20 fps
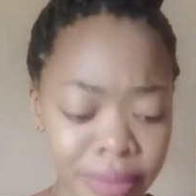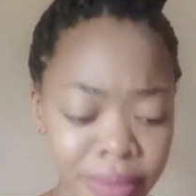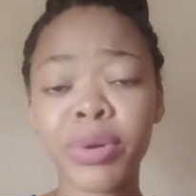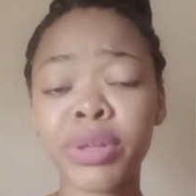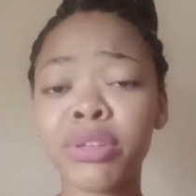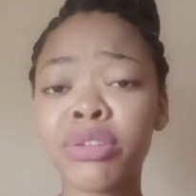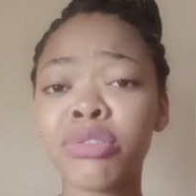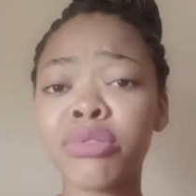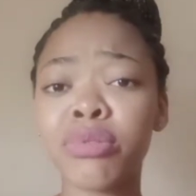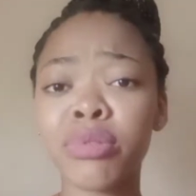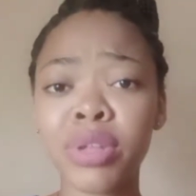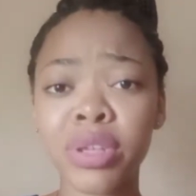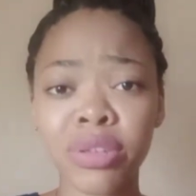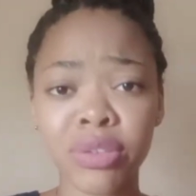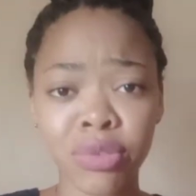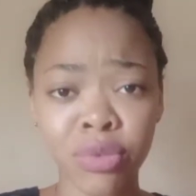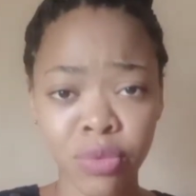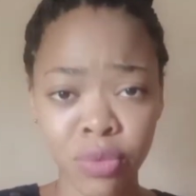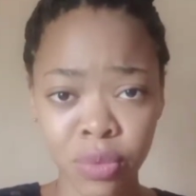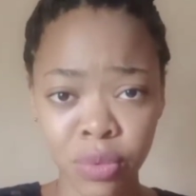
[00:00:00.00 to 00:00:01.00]
Boarding school
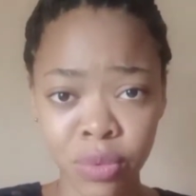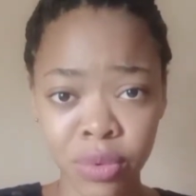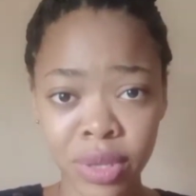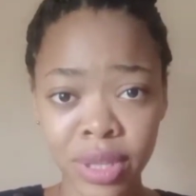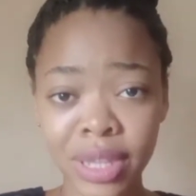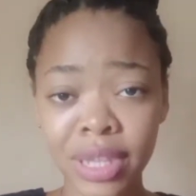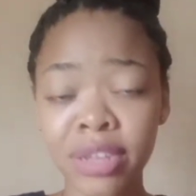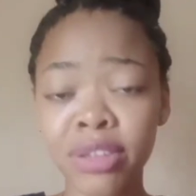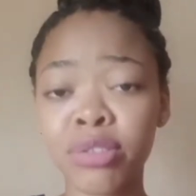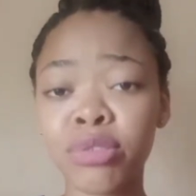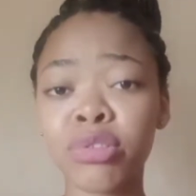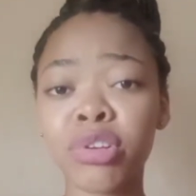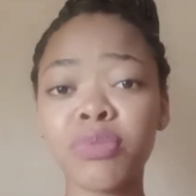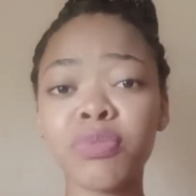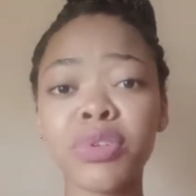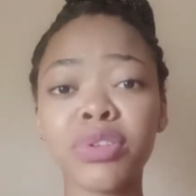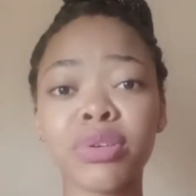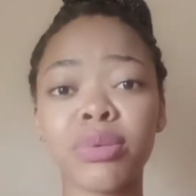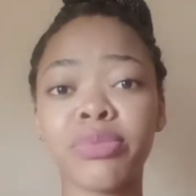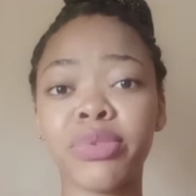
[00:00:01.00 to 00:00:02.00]
is good. It
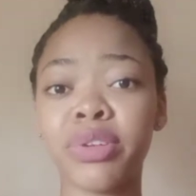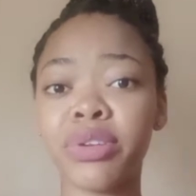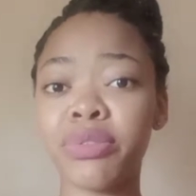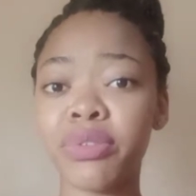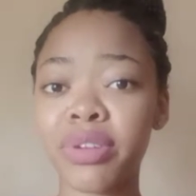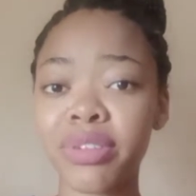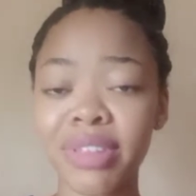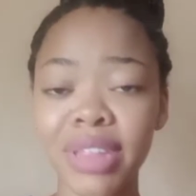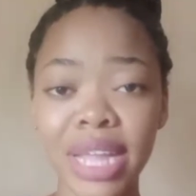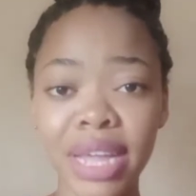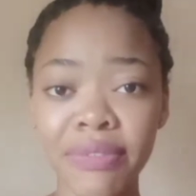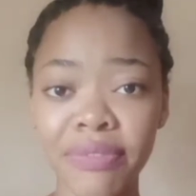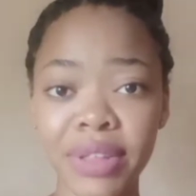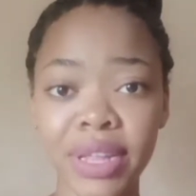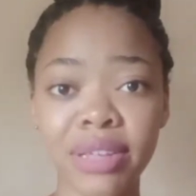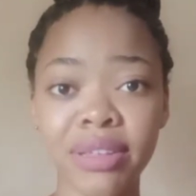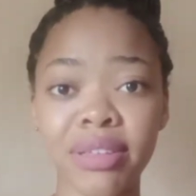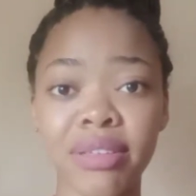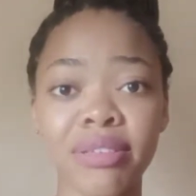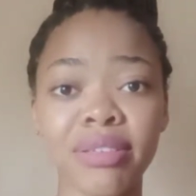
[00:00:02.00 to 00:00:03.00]
taught me some serious life
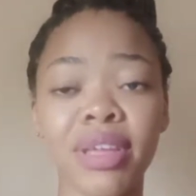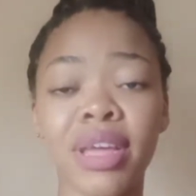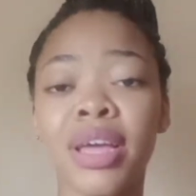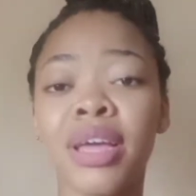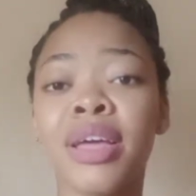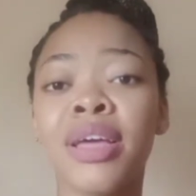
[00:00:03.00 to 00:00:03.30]
lessons.